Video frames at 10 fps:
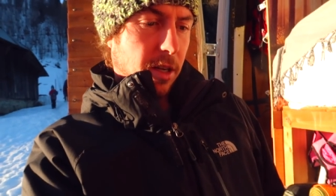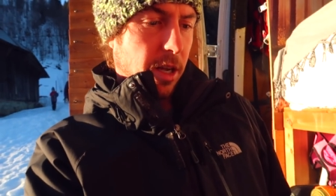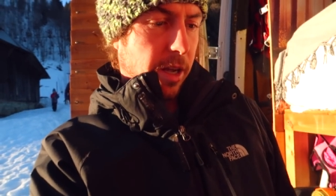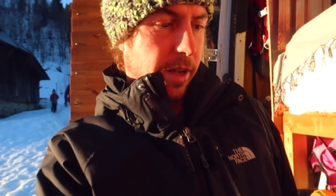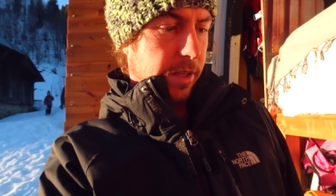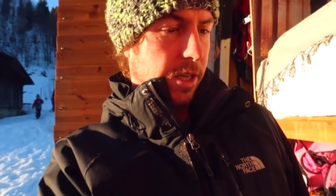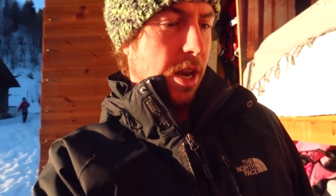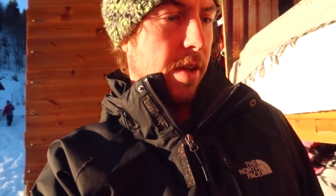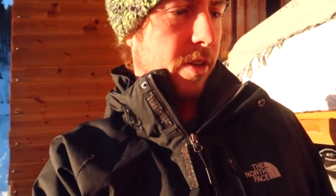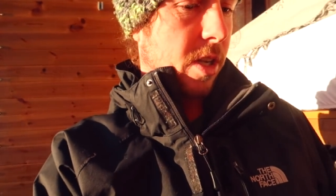and you're
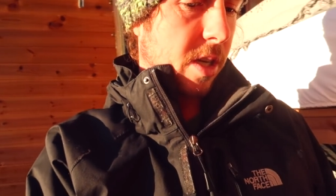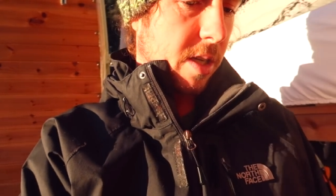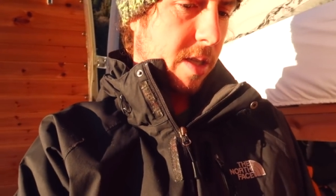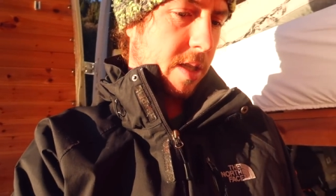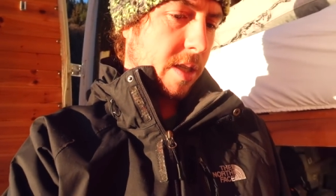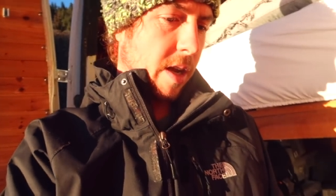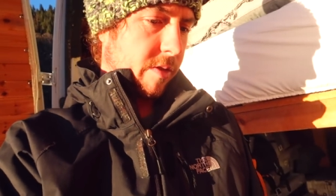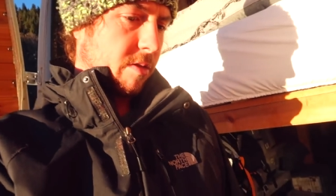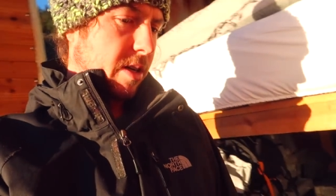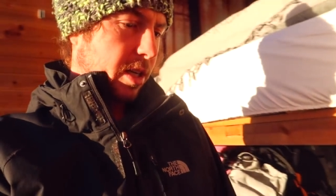never
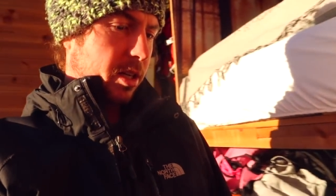really